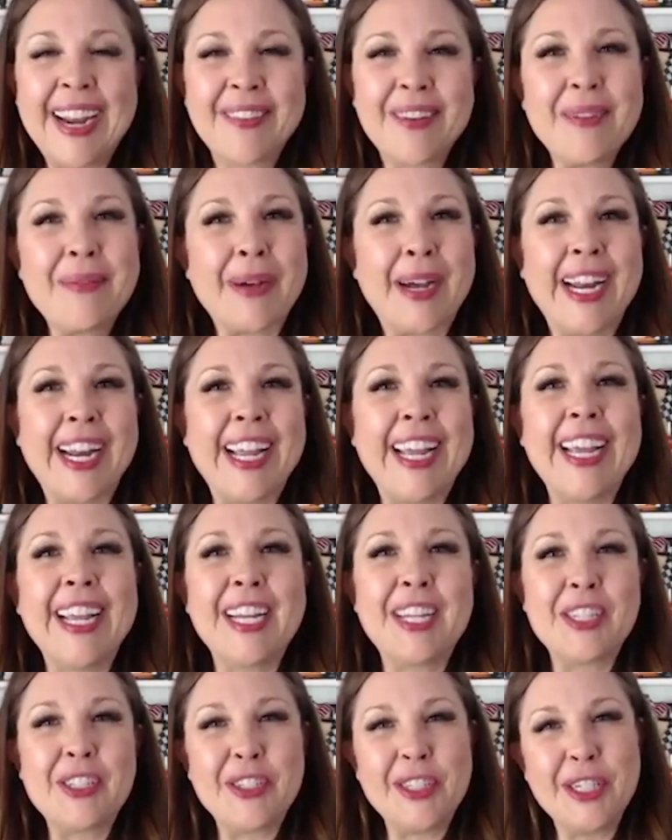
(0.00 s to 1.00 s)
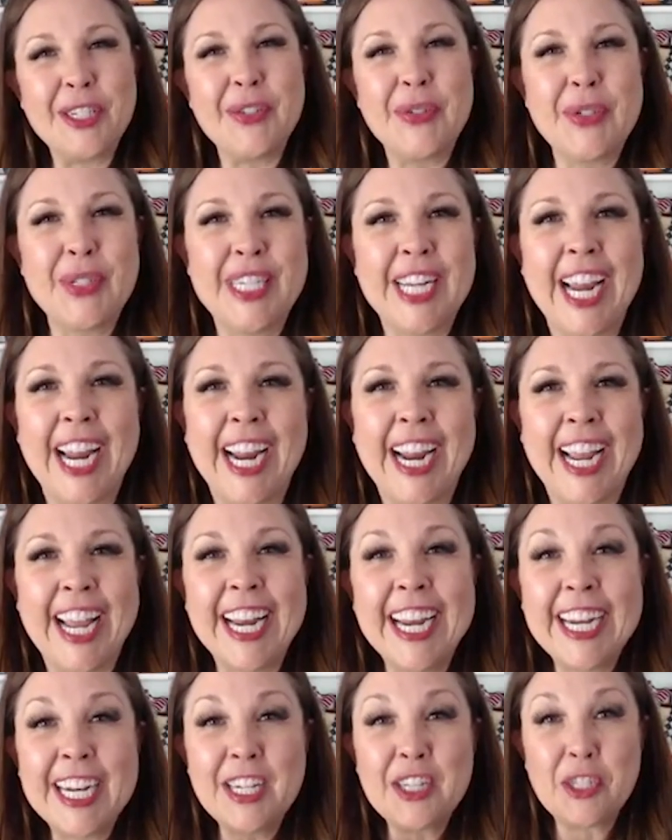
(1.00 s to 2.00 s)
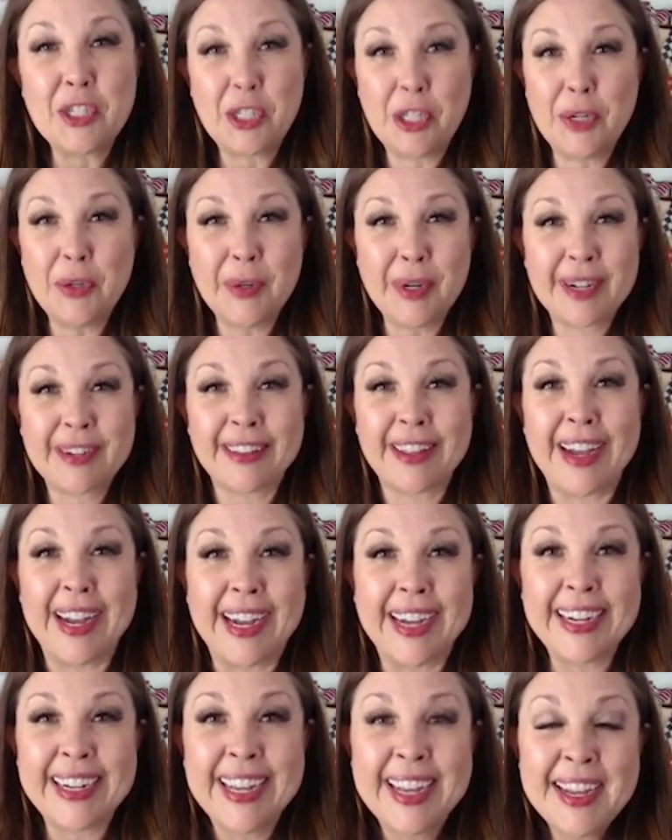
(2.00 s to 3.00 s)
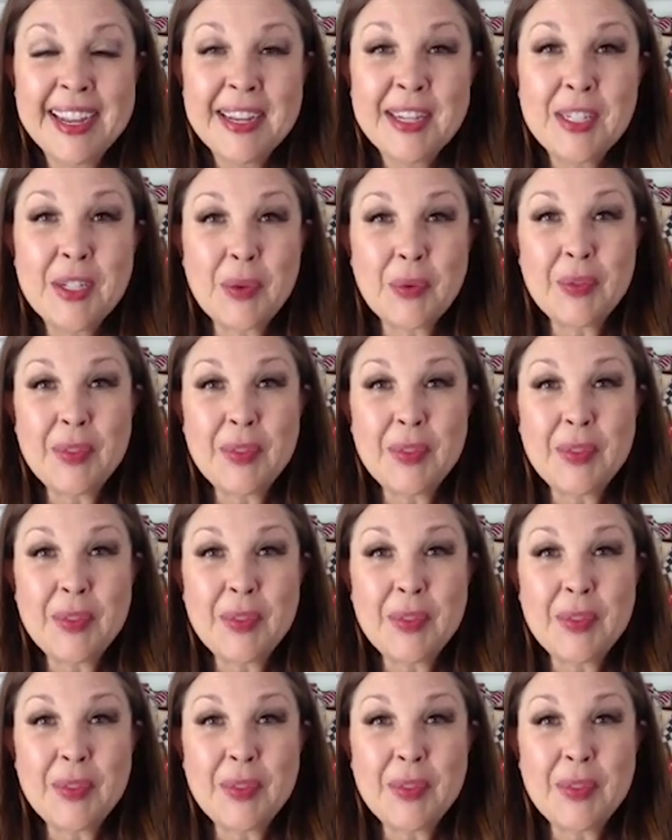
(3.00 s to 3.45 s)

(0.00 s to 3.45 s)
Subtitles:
Hey everybody, it is Tuesday and it is 2 o'clock.